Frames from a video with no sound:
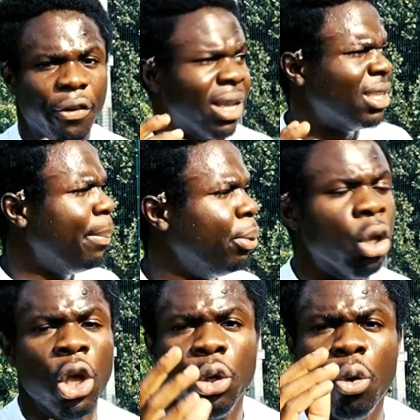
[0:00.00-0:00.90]
example,
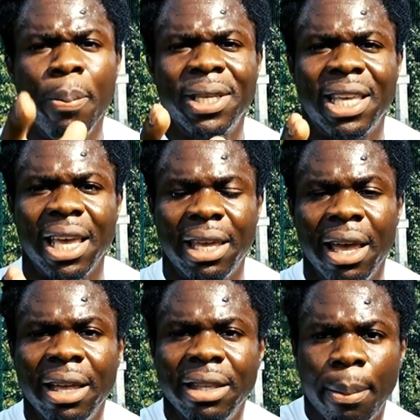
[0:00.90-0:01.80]
you miskick
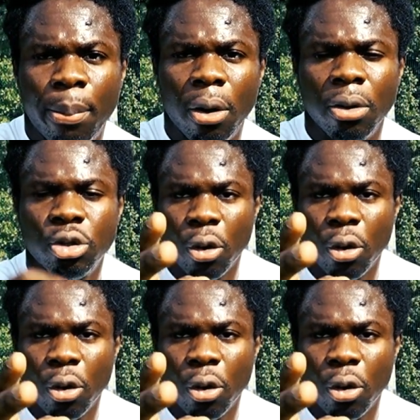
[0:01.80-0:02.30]
the ball, so